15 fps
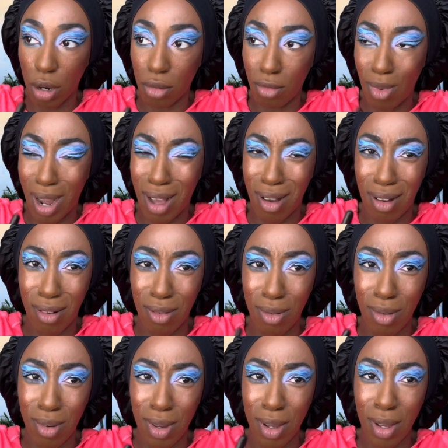Wow,
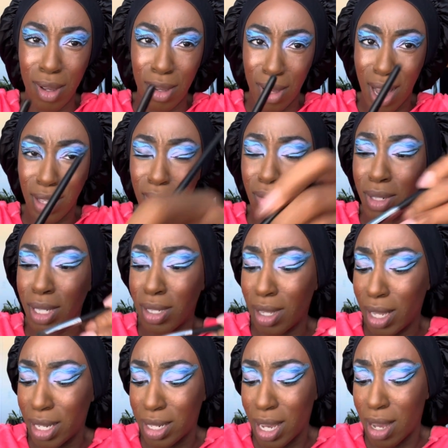I do need to lay
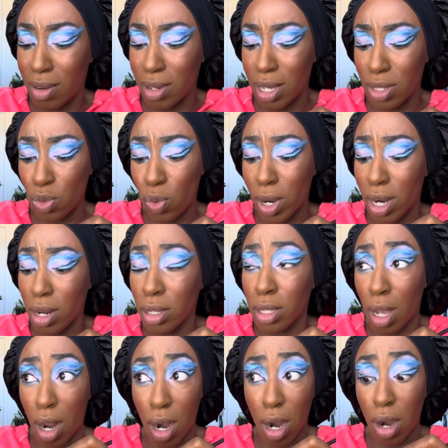down because words
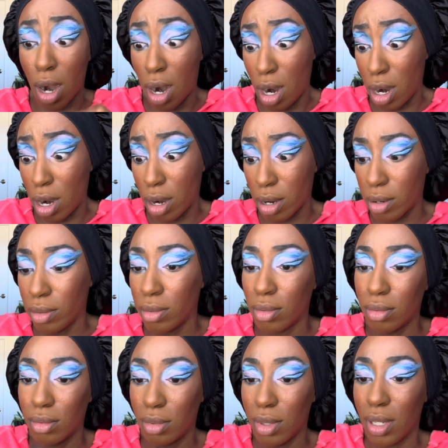are hard.
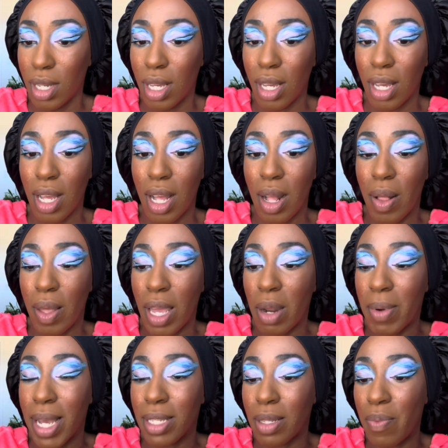
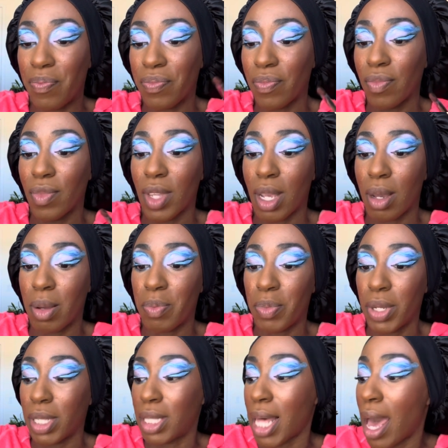Anyways, and
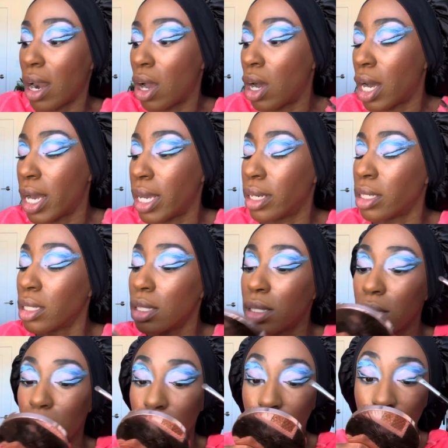put that on
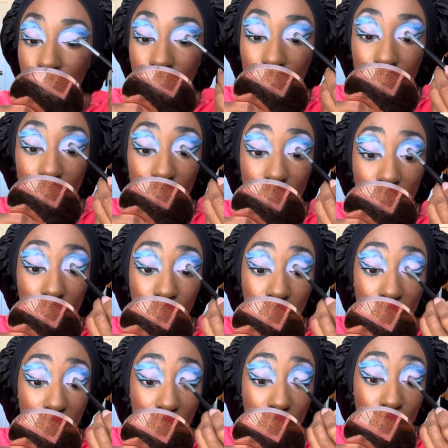the
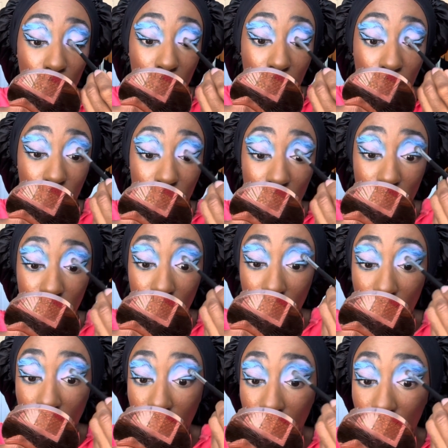pink portion of the
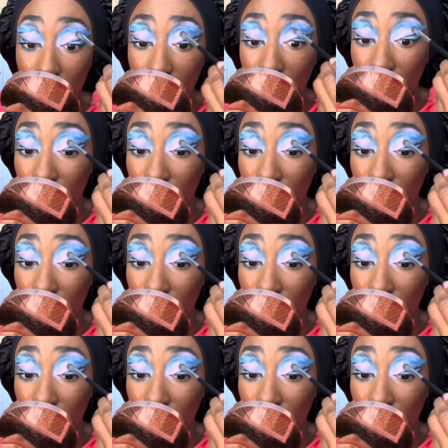eye,